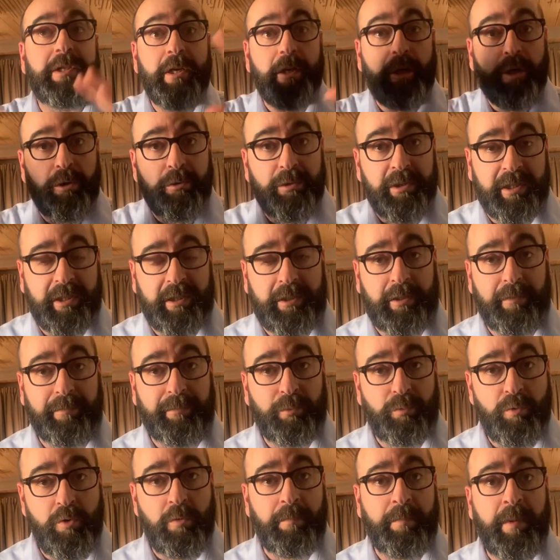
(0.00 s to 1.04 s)
acoustics of the
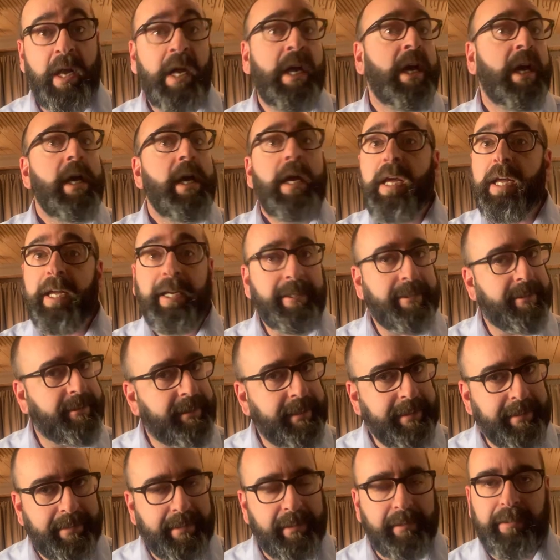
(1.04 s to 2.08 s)
room is
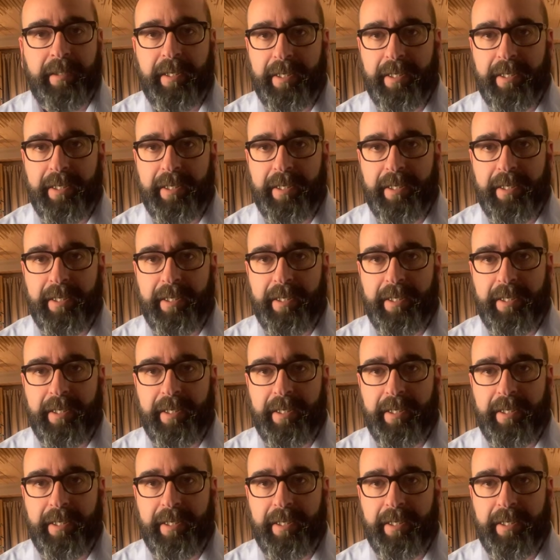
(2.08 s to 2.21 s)
decent.